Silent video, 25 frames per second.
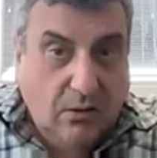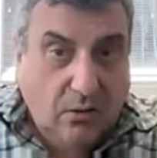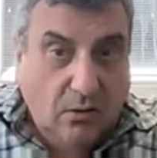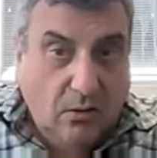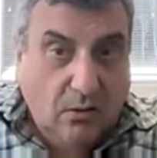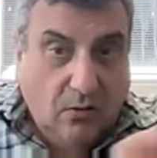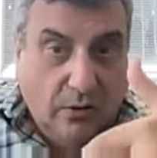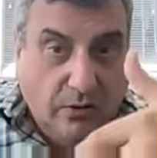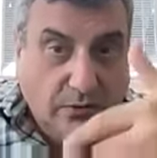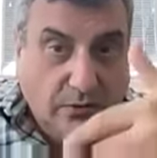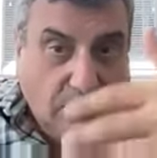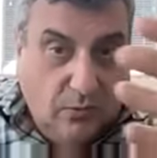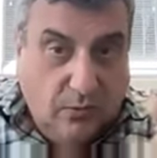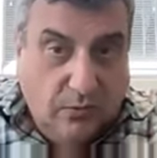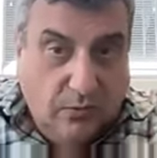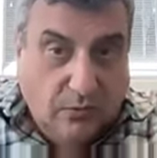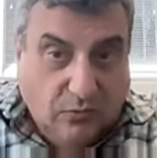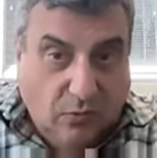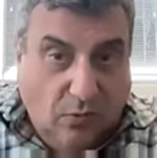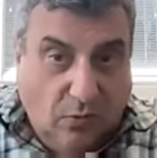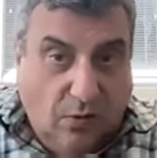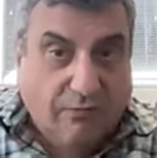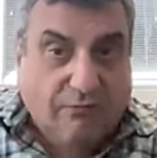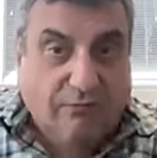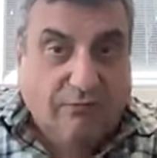or to
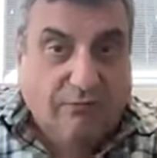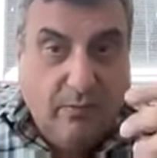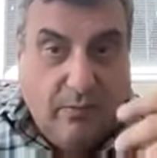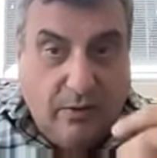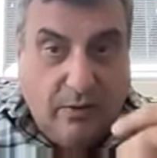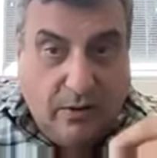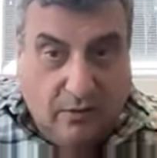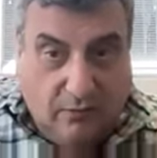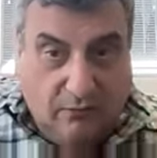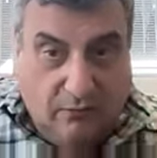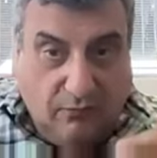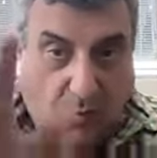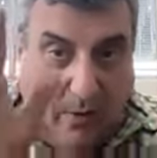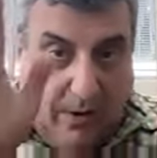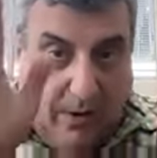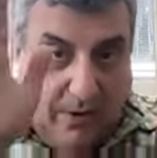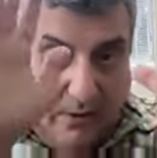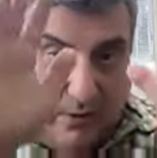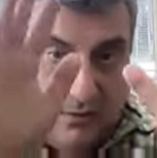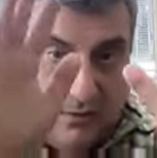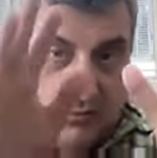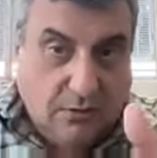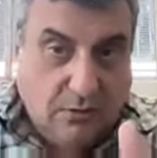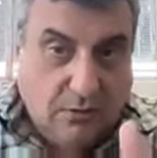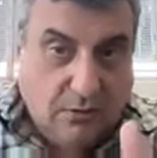withdraw from it, avoid
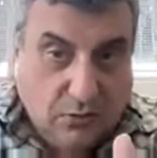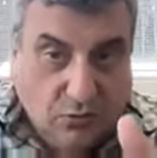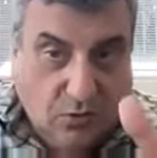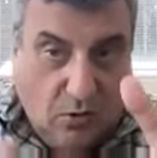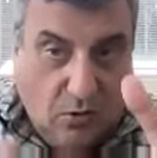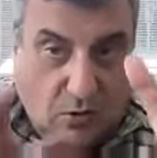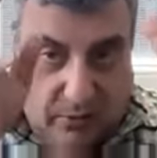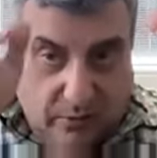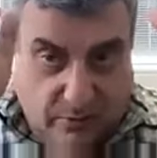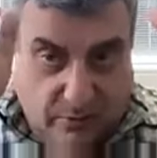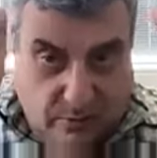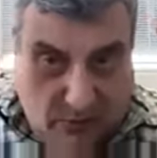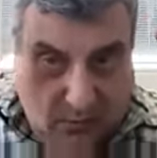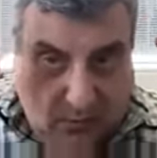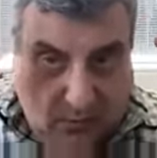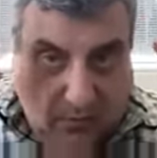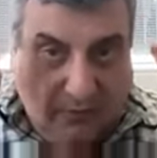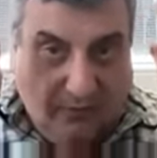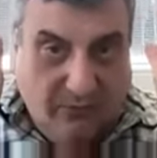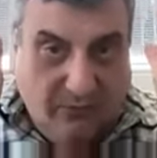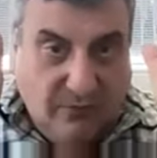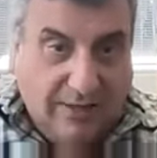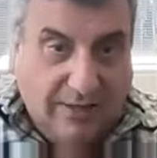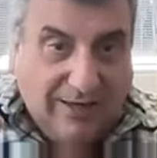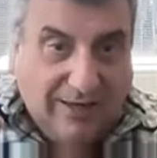it, control it, do
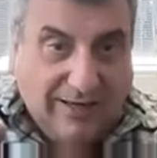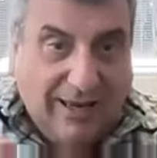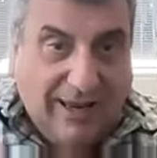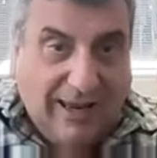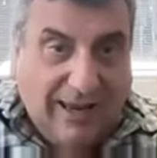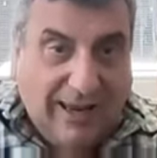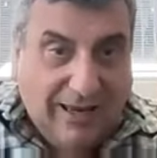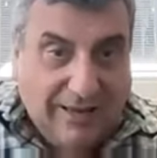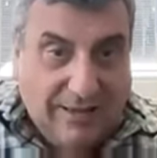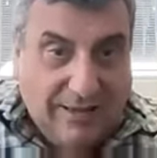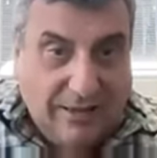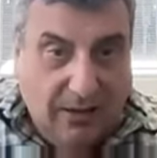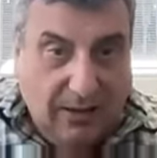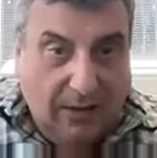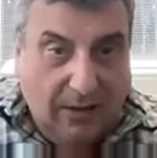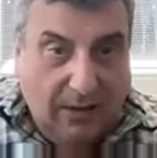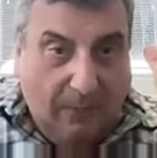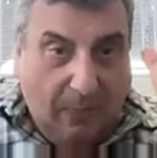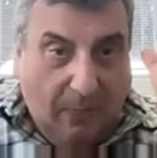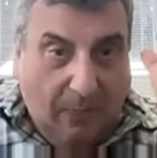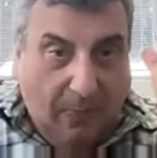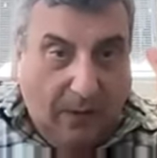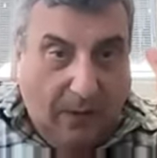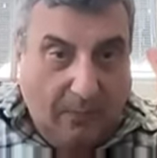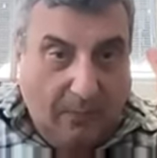whatever they can,
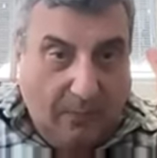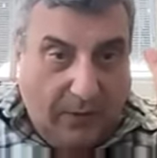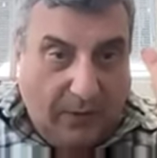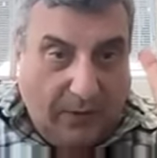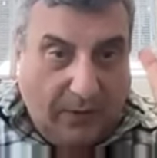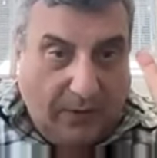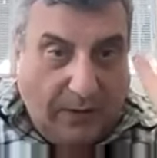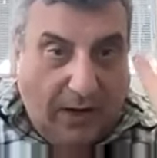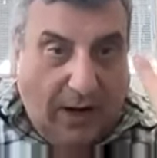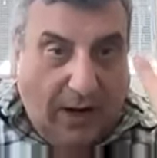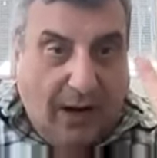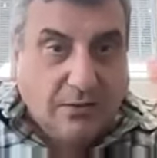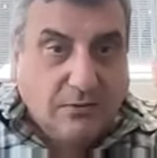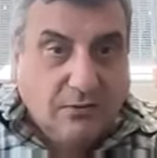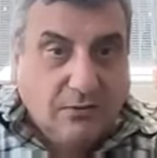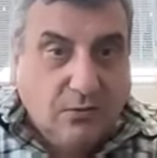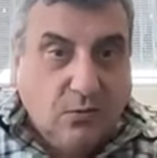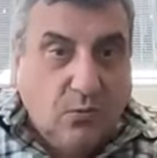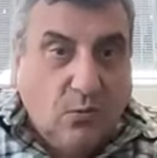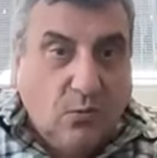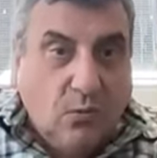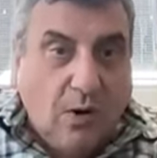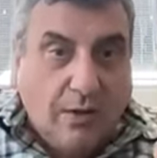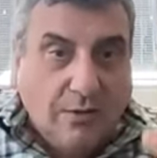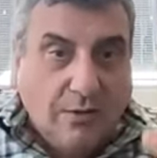but not to
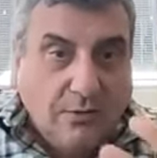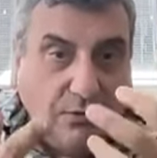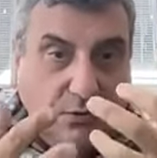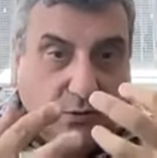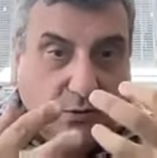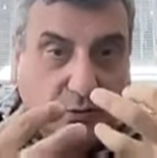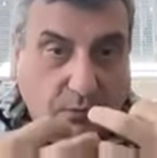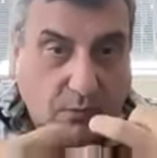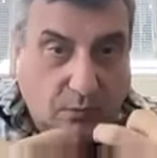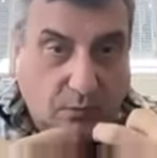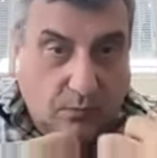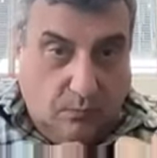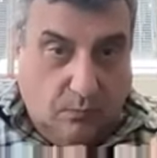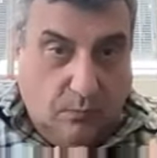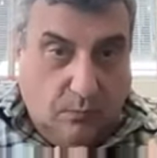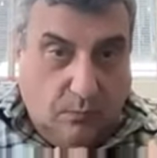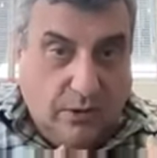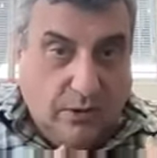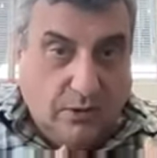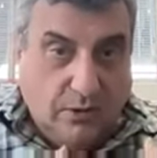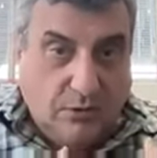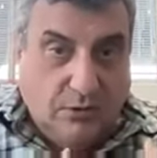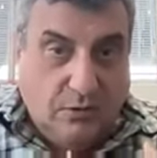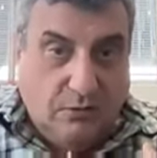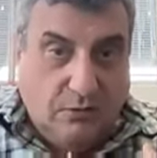want to
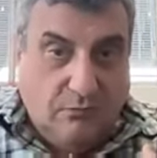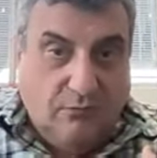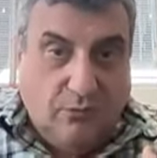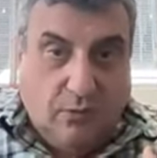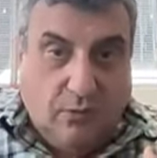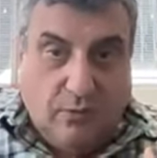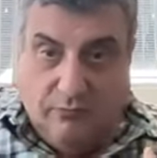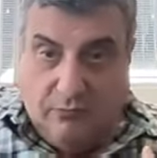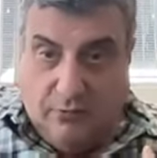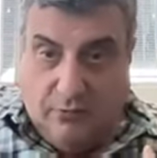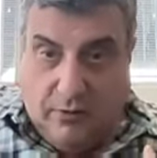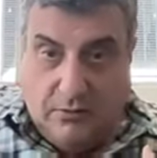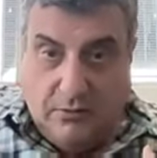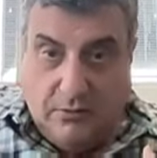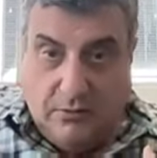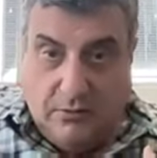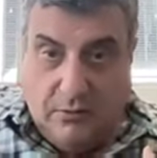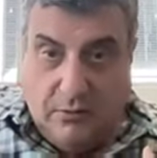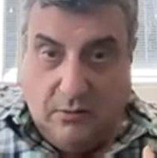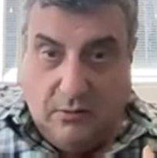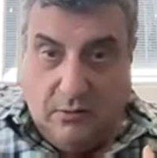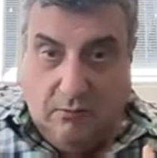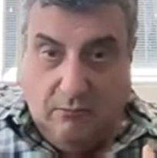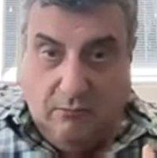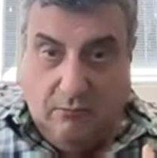put it to the forefront
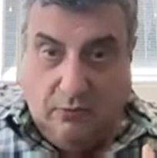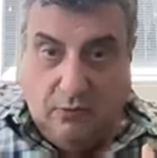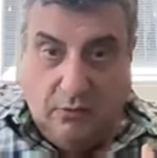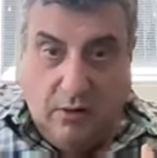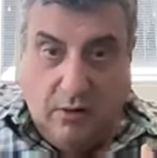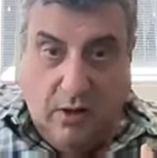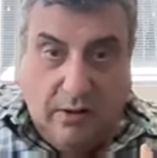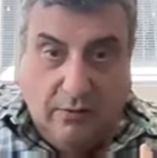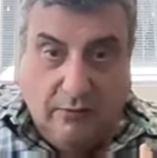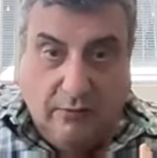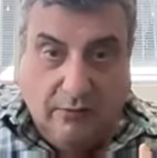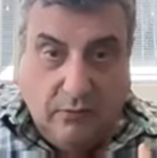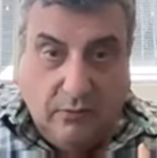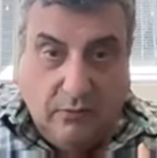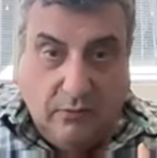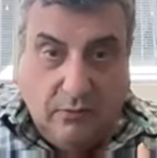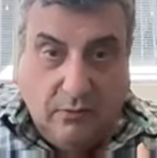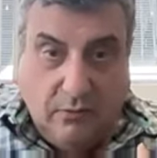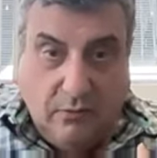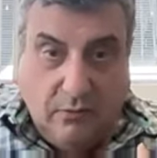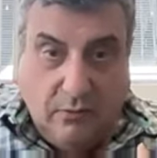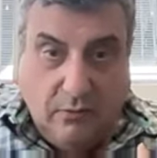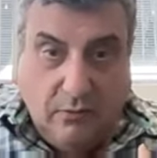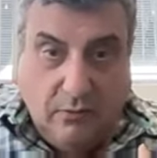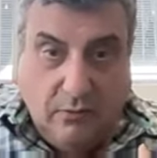of their life.
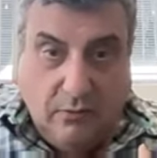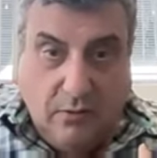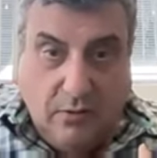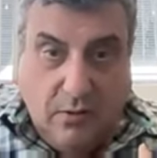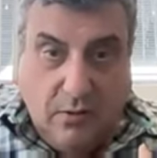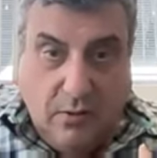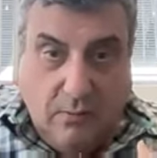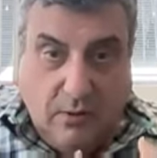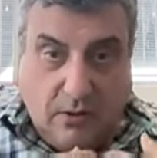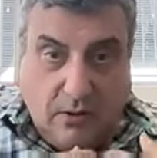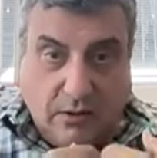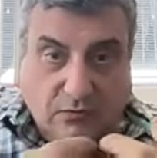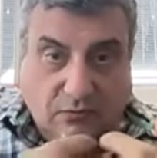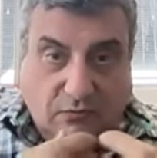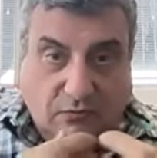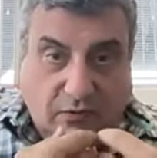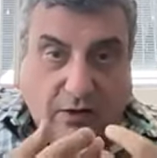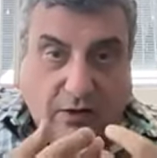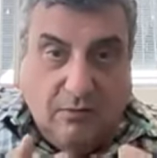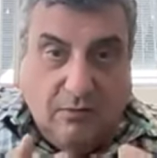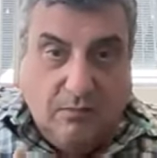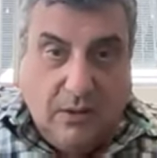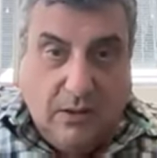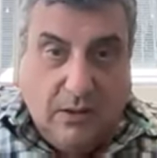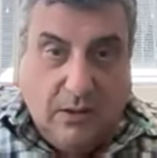Because
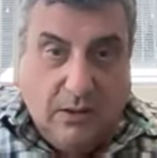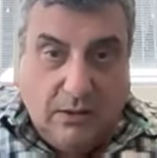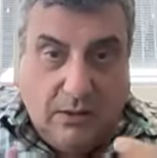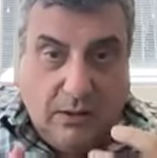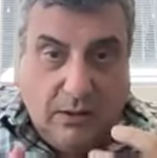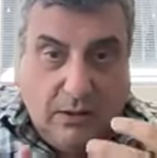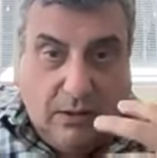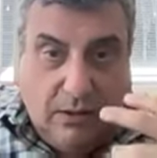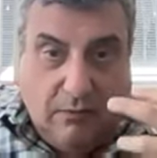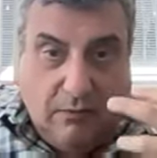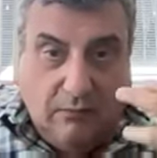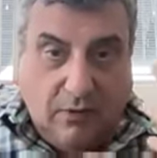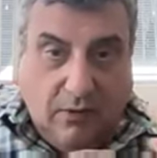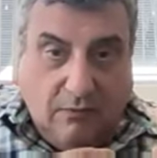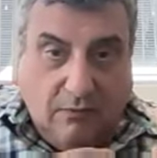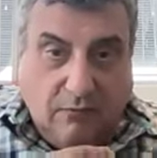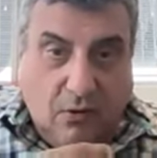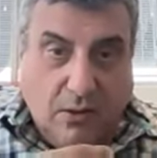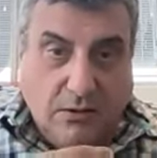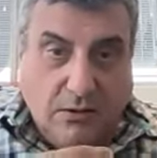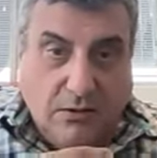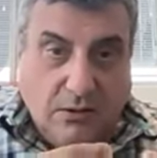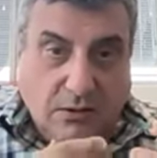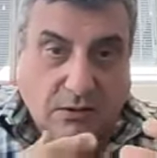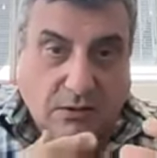variability, if you have
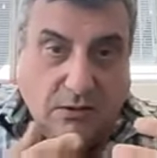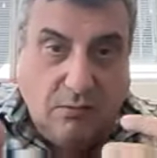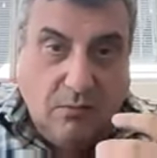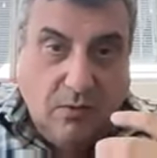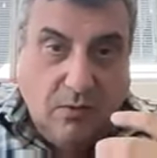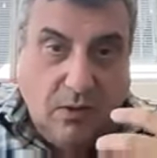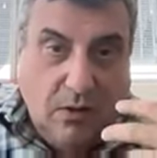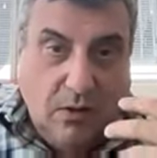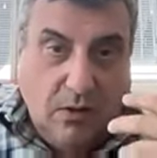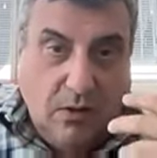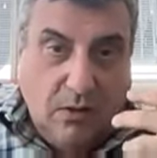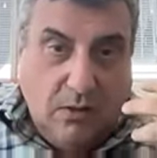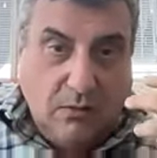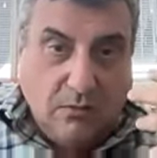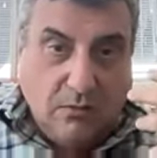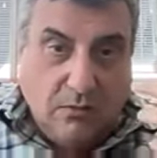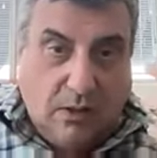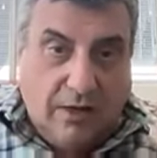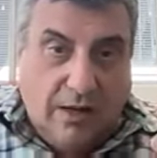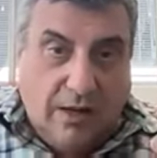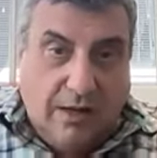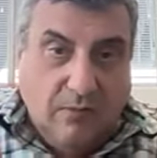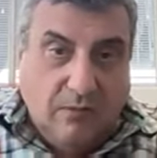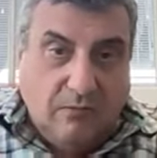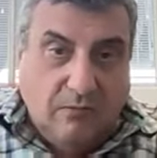autism,
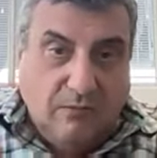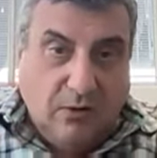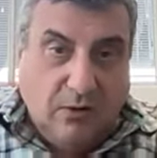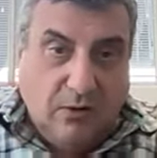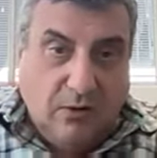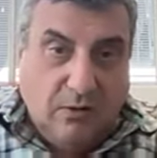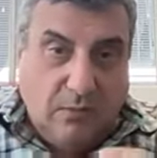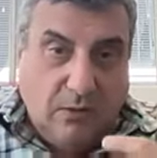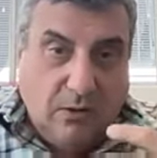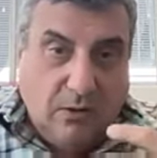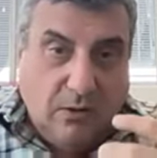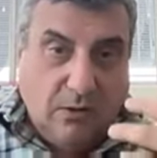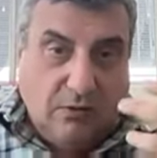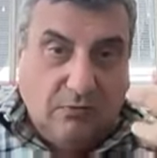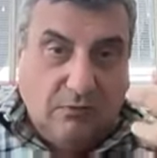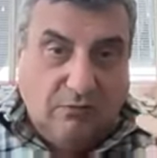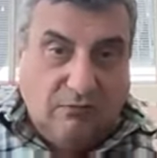dynamic variability